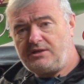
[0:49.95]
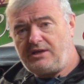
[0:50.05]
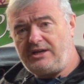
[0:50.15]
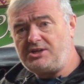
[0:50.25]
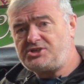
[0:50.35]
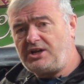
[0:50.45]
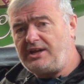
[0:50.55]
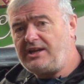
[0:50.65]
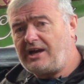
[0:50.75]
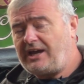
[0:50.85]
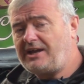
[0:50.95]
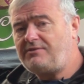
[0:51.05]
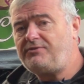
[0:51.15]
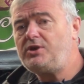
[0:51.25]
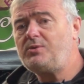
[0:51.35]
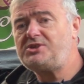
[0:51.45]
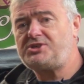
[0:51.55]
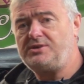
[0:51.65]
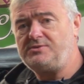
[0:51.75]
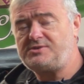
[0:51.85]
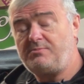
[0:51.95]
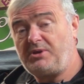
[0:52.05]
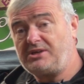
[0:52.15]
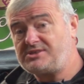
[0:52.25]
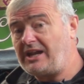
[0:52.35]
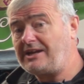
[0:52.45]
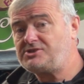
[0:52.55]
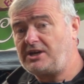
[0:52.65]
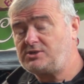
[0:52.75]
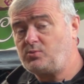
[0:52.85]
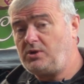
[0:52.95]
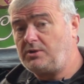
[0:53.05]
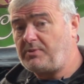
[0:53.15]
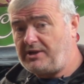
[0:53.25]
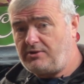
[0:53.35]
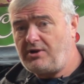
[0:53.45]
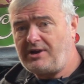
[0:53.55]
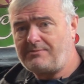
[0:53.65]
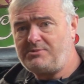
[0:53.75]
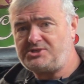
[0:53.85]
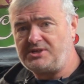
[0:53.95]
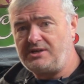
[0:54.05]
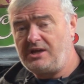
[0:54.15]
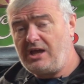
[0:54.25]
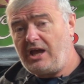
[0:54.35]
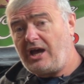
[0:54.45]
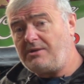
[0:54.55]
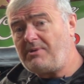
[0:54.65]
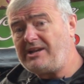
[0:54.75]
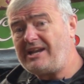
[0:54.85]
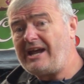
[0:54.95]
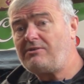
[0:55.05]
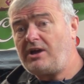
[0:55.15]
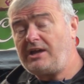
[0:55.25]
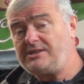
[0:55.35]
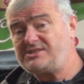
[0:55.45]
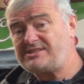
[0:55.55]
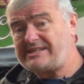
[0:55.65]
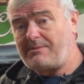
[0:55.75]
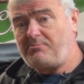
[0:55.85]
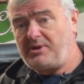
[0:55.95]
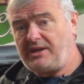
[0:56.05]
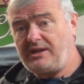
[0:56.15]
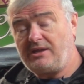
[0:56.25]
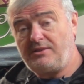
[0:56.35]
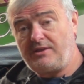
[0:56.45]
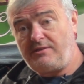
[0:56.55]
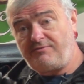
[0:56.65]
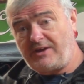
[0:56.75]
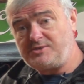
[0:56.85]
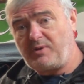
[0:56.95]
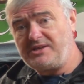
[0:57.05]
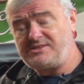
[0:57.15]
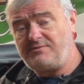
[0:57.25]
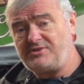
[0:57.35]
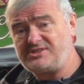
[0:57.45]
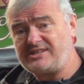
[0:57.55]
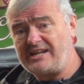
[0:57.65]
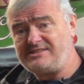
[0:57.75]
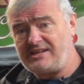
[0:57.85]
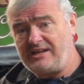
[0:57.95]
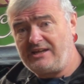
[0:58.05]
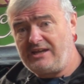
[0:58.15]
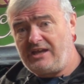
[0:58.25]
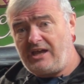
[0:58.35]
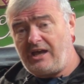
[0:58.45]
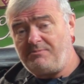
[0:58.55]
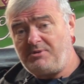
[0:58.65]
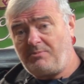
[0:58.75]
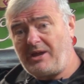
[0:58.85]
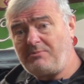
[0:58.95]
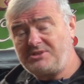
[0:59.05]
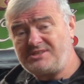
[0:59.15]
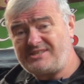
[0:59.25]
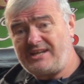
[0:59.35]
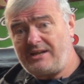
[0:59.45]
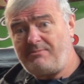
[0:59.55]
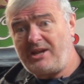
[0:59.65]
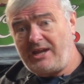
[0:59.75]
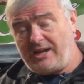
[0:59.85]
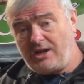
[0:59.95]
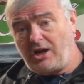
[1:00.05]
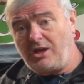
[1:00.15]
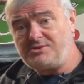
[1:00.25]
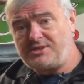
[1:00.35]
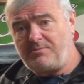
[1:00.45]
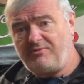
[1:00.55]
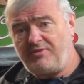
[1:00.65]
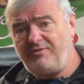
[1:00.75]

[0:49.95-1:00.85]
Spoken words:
Initially, I had a few issues because Electrex World, by their own admission, had made an error in stamping the faceplate of the stator. You'll be able to see in a minute in a close-up of the